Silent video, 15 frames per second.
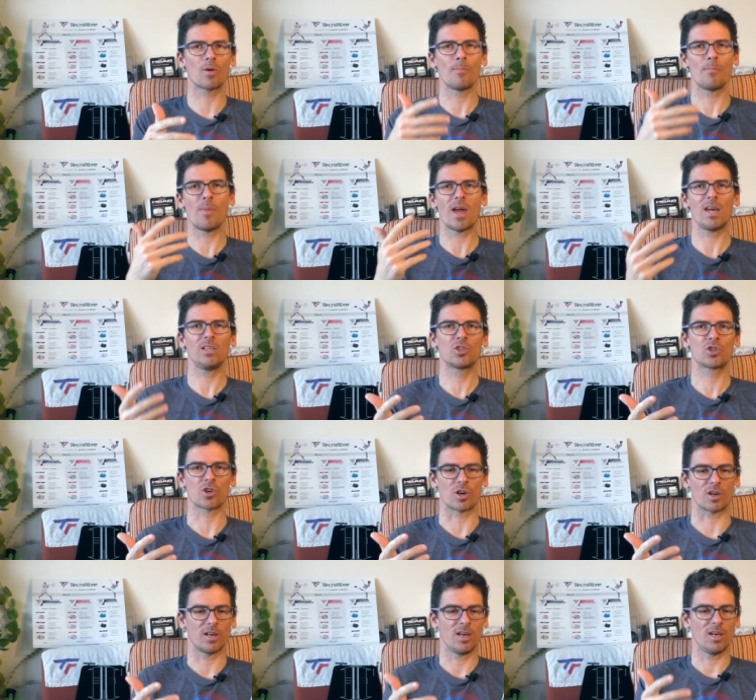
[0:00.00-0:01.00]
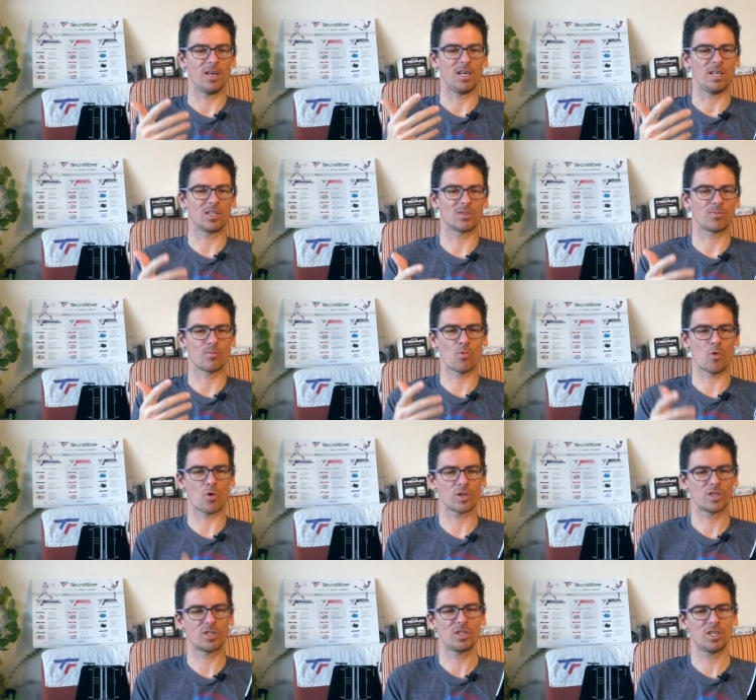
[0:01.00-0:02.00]
mature, is
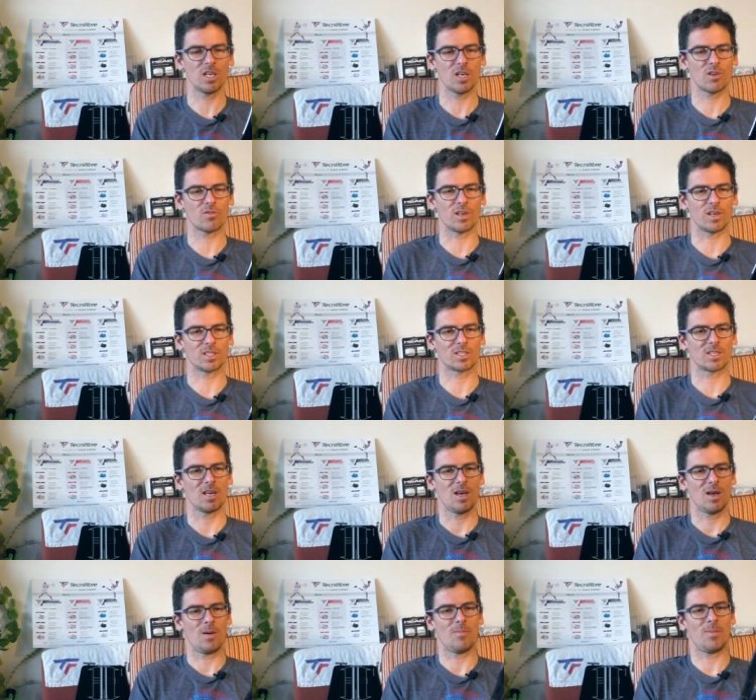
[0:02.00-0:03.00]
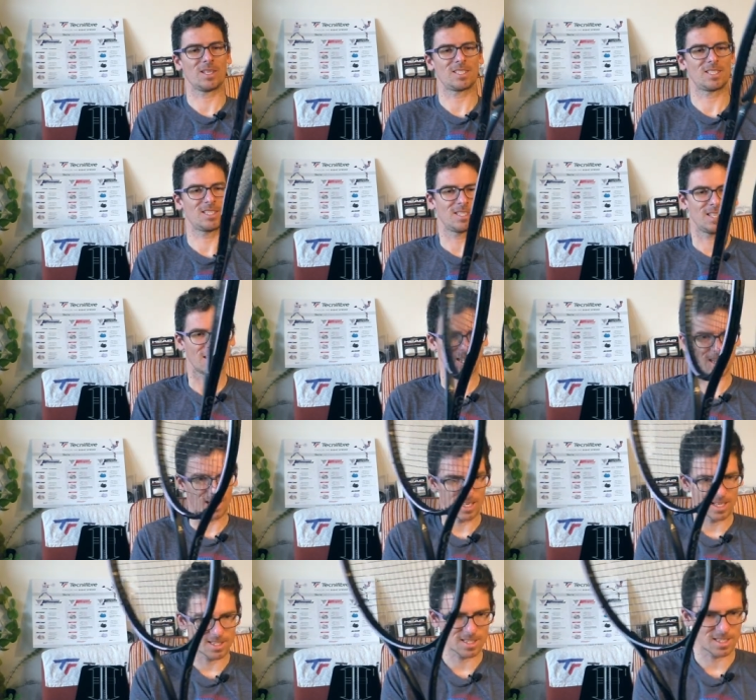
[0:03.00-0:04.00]
more serious, but still
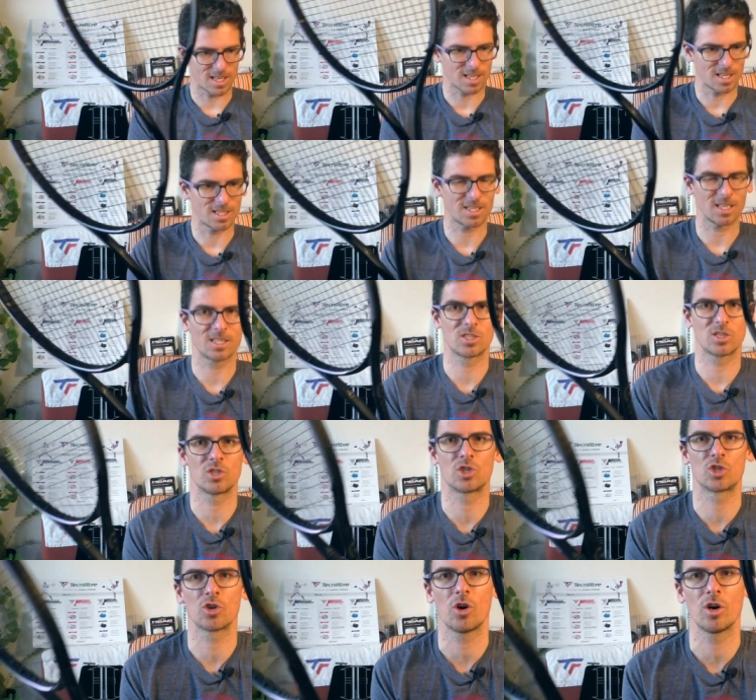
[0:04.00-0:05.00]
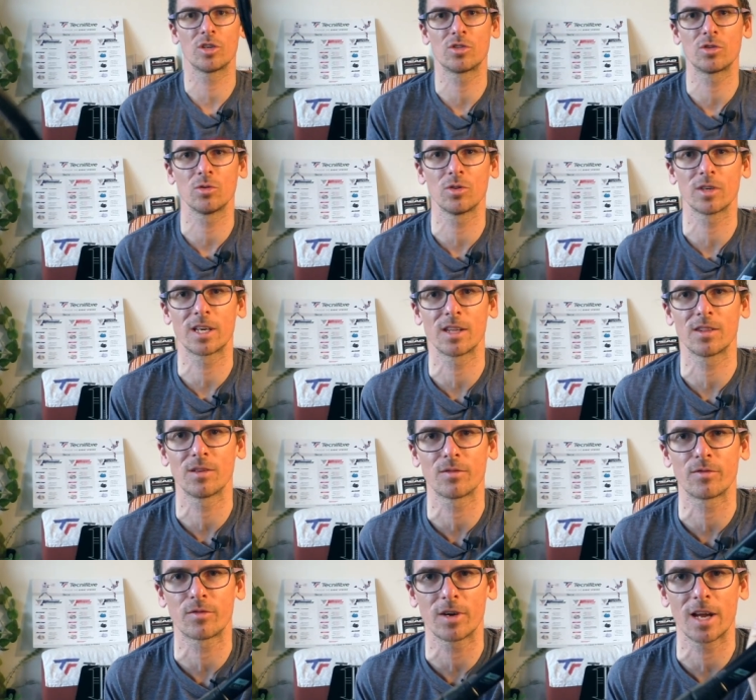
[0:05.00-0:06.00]
is a, uh, it's it's a joy to look at
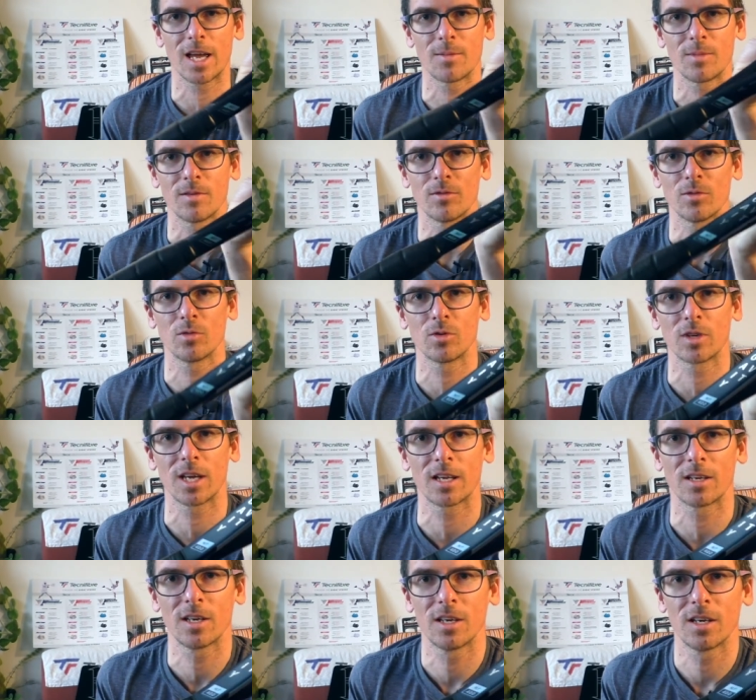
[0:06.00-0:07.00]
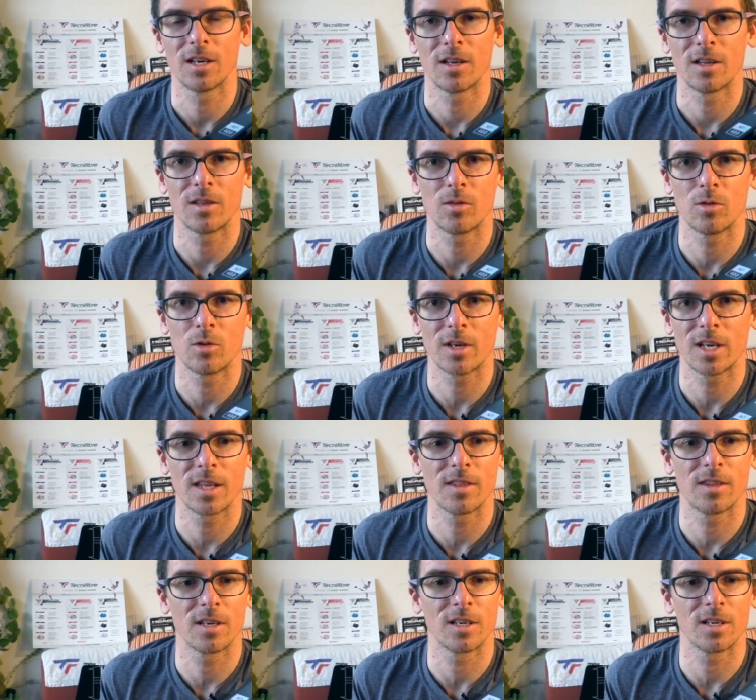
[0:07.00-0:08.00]
the frame. If you look at look
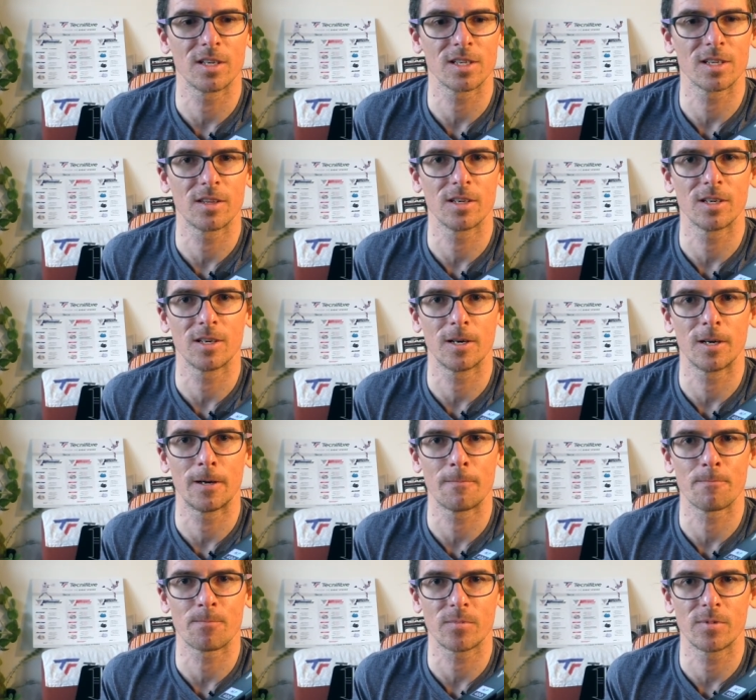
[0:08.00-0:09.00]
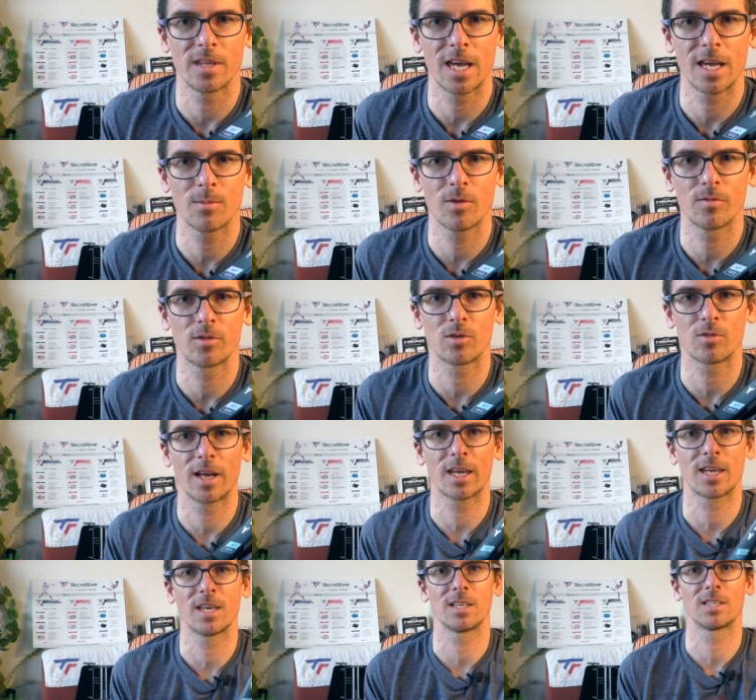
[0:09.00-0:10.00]
at the the name of the
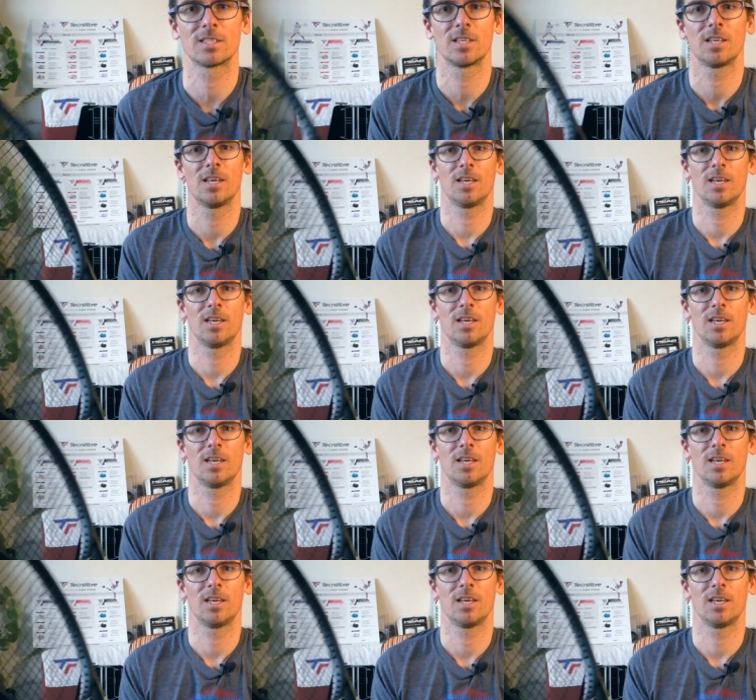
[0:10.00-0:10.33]
records